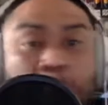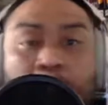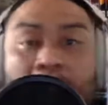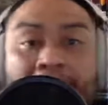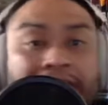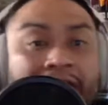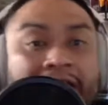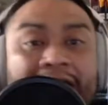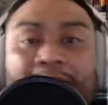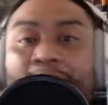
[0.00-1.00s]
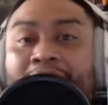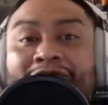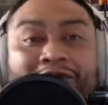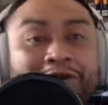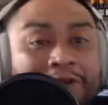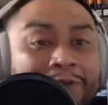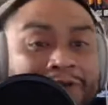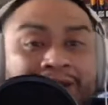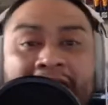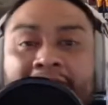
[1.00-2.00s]
party guy, works for
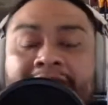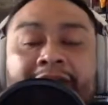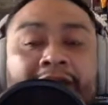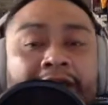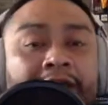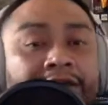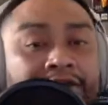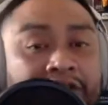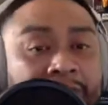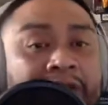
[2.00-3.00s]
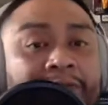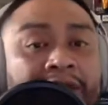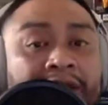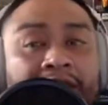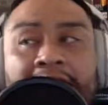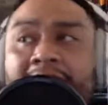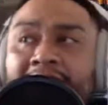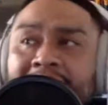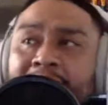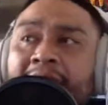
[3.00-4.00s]
TurboTax. There's going to be a meeting, and in
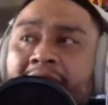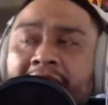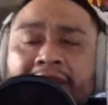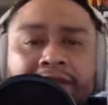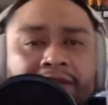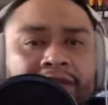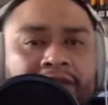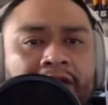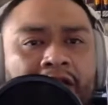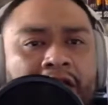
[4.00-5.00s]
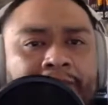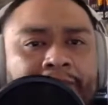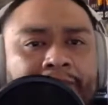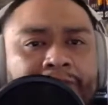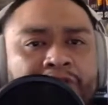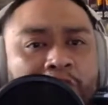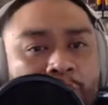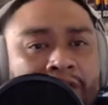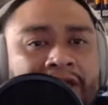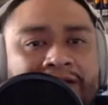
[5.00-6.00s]
this meeting,
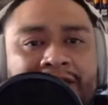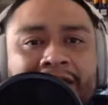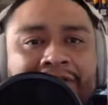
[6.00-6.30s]
Joey is